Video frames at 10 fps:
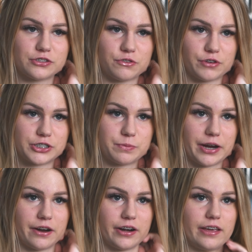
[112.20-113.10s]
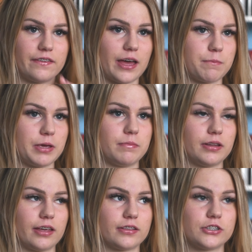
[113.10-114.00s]
this Grinch parody and that made me
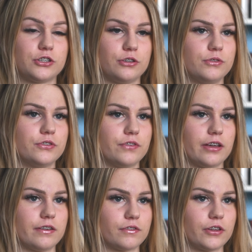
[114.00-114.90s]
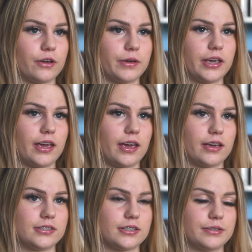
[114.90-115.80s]
like this huge fan of Chloe
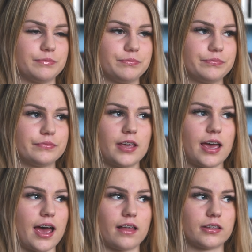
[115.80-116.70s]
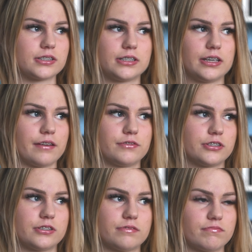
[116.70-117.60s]
and um, Alex D. I've
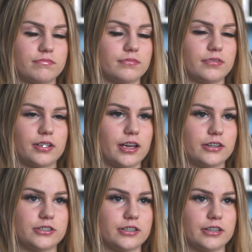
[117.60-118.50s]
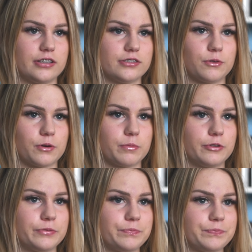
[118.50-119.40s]
just I just think he's
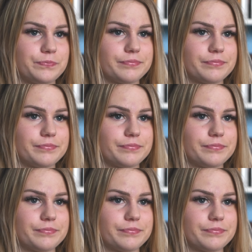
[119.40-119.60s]
adorable.